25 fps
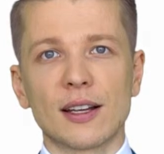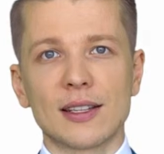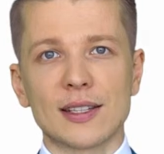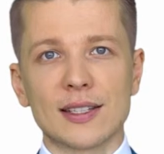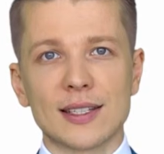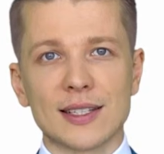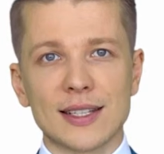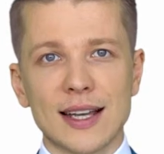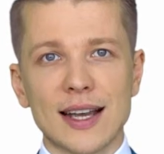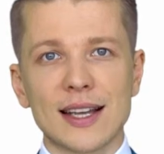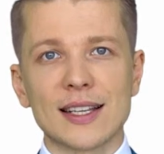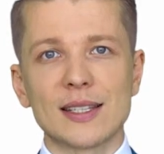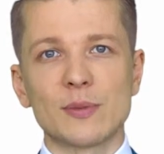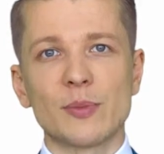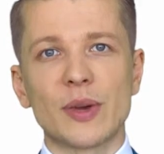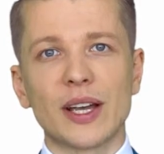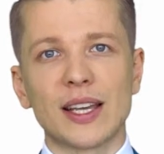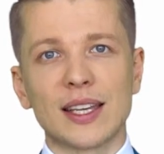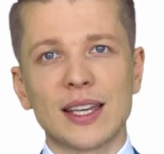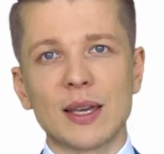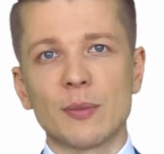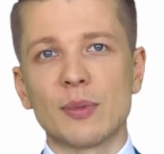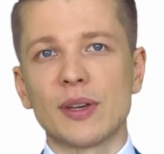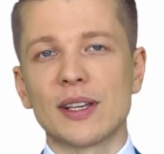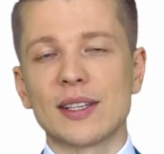concise by
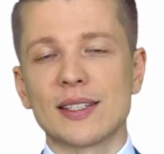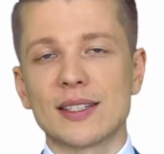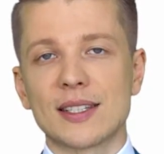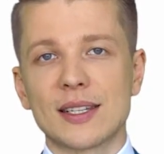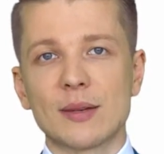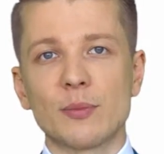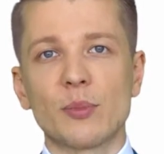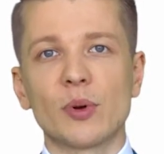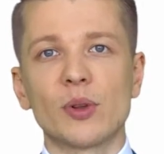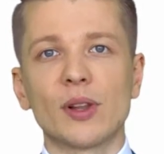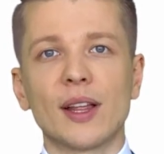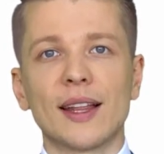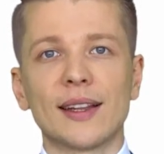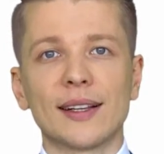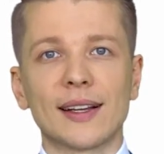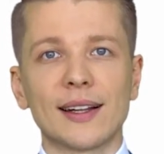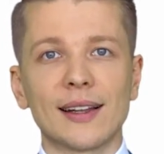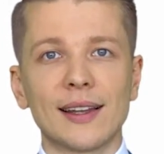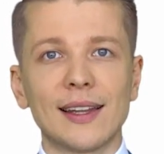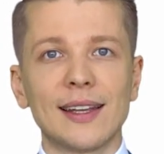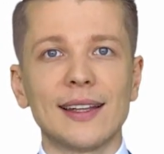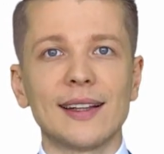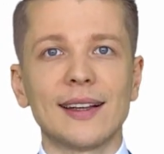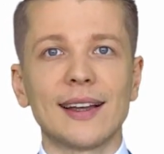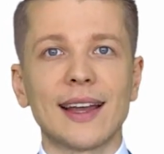keeping simple and
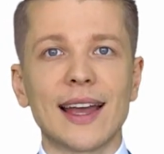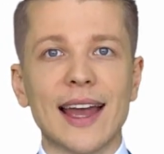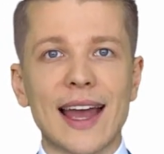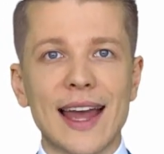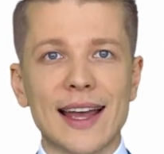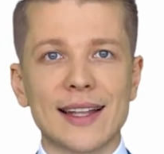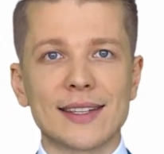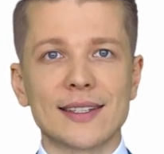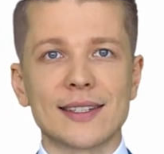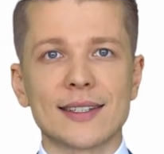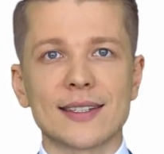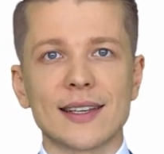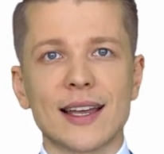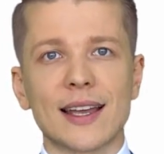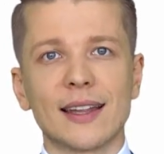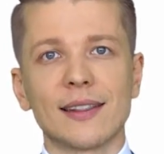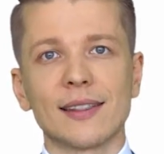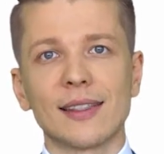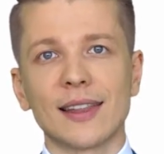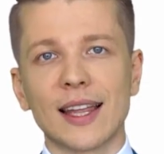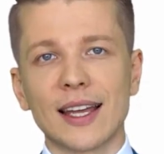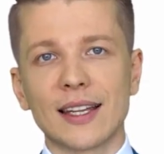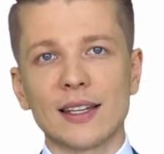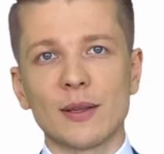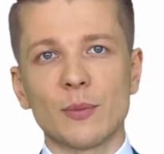clean ads
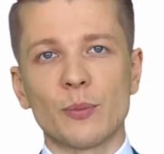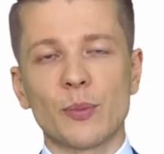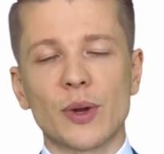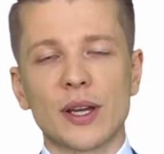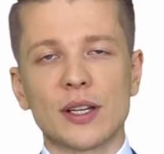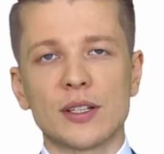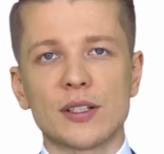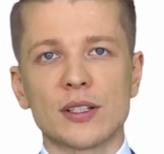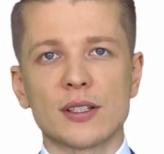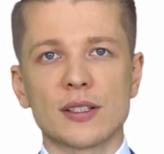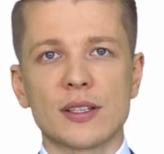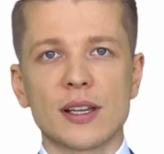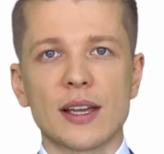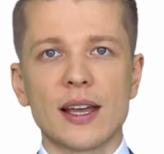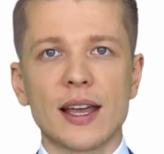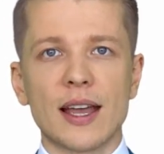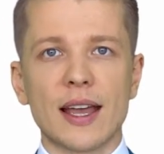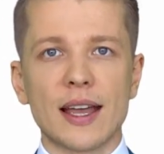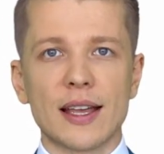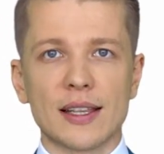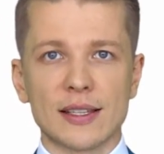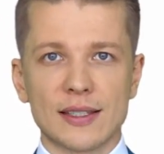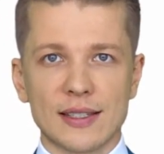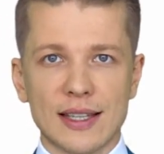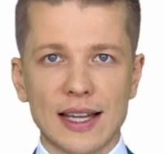and landing pages
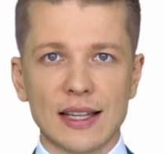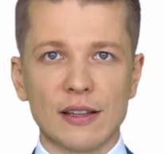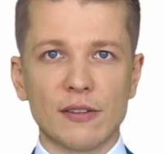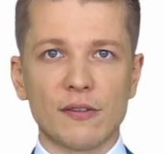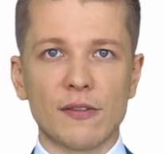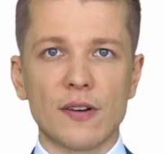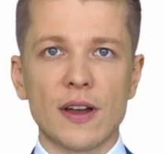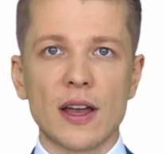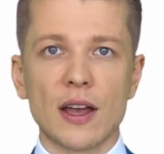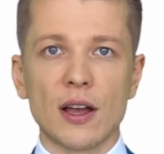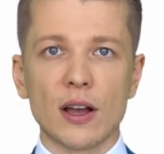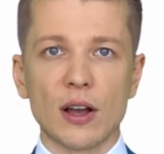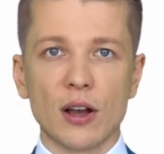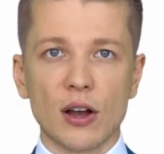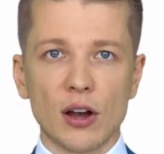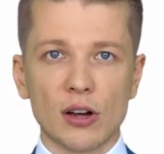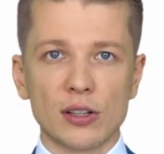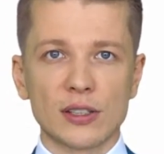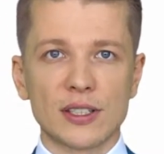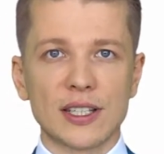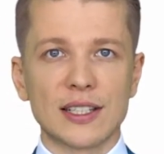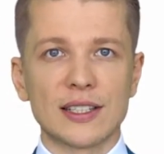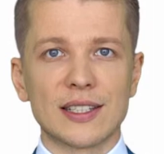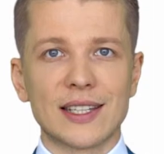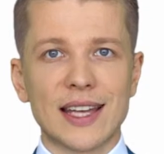instead of
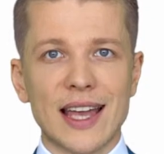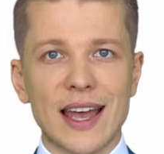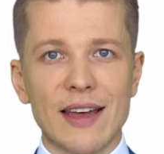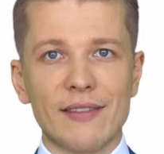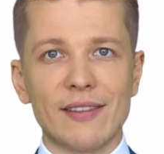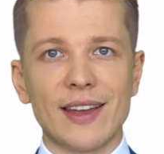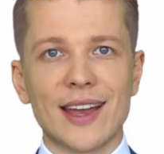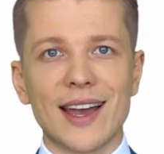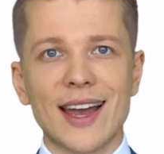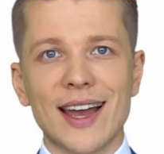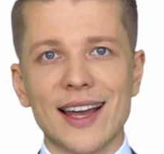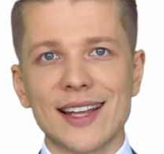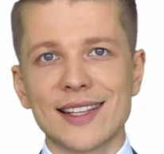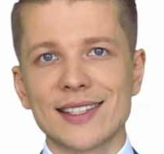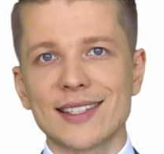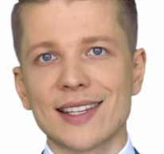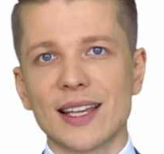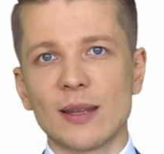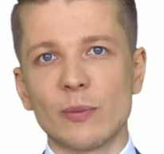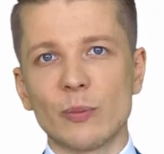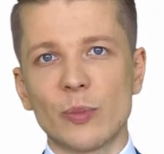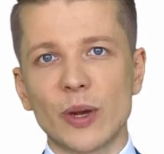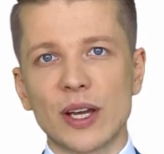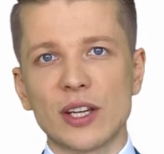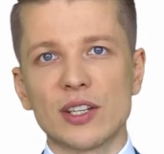content-heavy ads
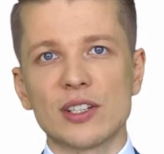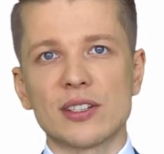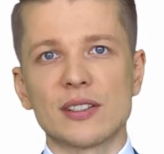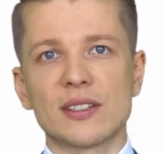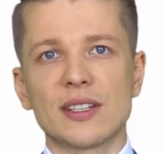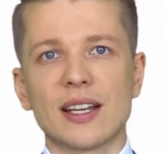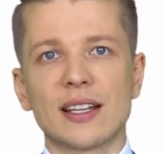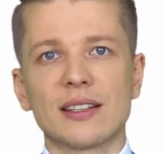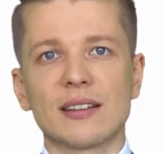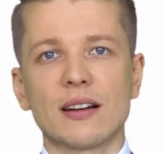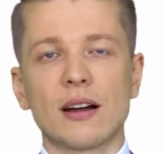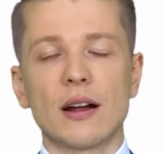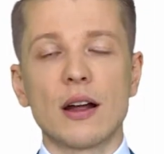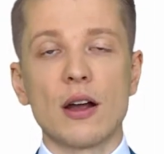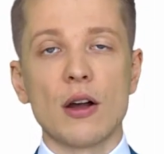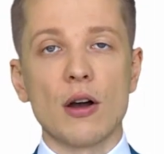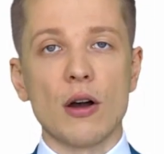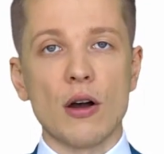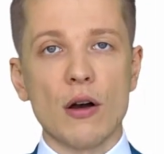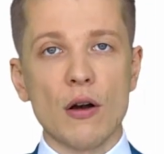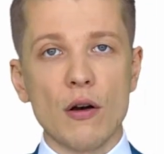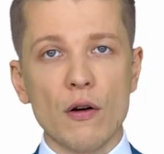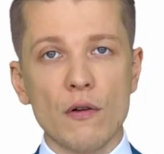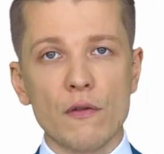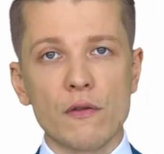and pages that are
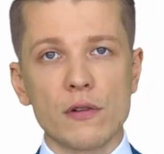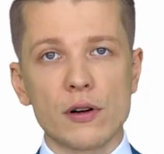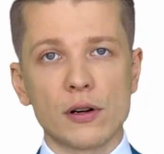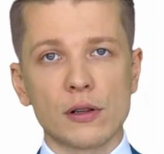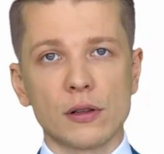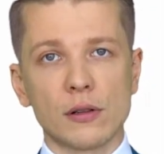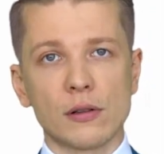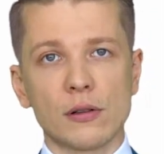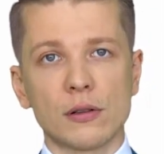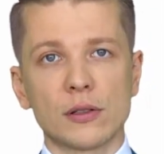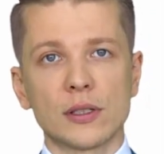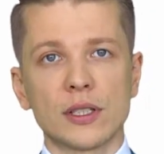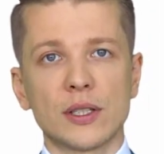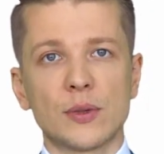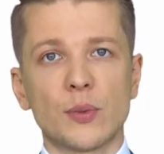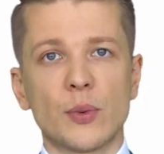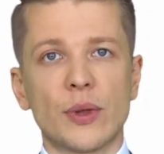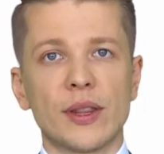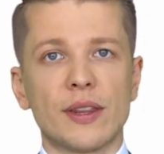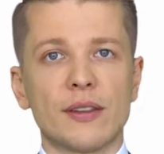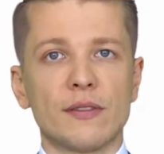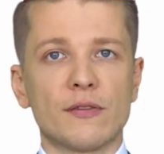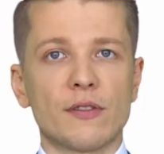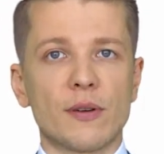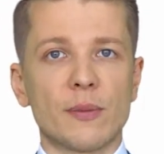overloaded
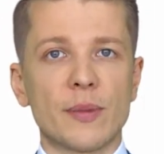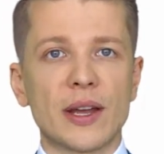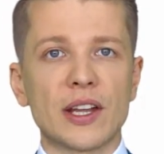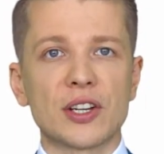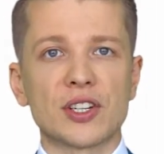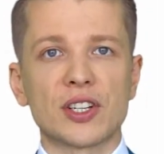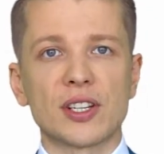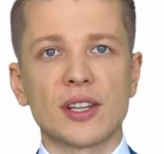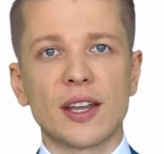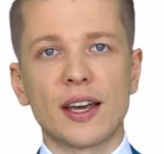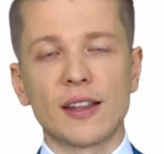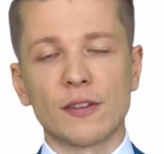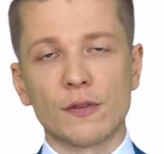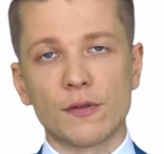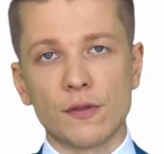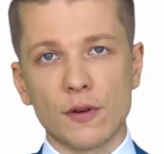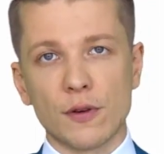with information and